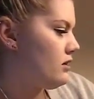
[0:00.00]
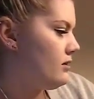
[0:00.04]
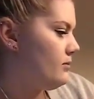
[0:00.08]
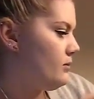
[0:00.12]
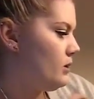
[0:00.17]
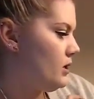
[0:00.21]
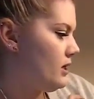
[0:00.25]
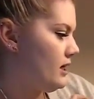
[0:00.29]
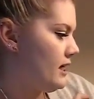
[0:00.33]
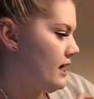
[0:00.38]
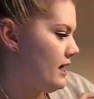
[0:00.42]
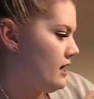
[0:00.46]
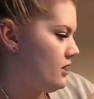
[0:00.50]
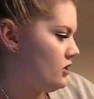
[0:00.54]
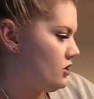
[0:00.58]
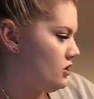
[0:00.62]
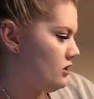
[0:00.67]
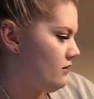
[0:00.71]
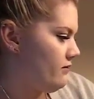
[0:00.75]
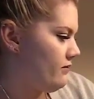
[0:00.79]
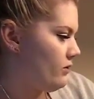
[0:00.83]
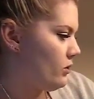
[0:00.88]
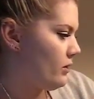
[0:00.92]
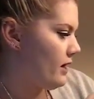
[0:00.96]

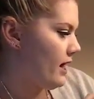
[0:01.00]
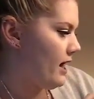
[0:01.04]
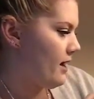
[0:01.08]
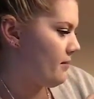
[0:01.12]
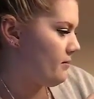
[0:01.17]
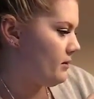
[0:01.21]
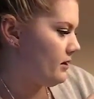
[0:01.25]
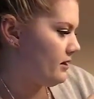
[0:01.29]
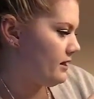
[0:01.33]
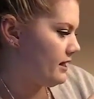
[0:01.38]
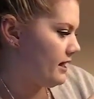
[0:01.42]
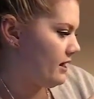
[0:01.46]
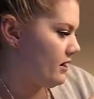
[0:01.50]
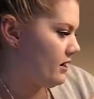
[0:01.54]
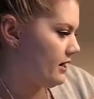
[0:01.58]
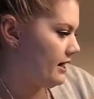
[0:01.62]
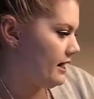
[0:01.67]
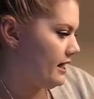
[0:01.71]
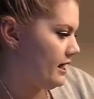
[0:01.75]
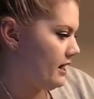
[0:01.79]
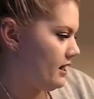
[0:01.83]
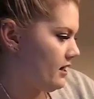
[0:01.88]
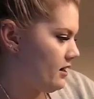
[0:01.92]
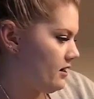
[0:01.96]
communication,
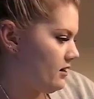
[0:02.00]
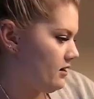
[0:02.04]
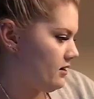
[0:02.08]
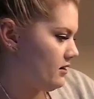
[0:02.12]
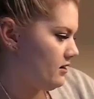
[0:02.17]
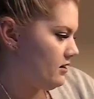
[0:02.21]
vocabulary,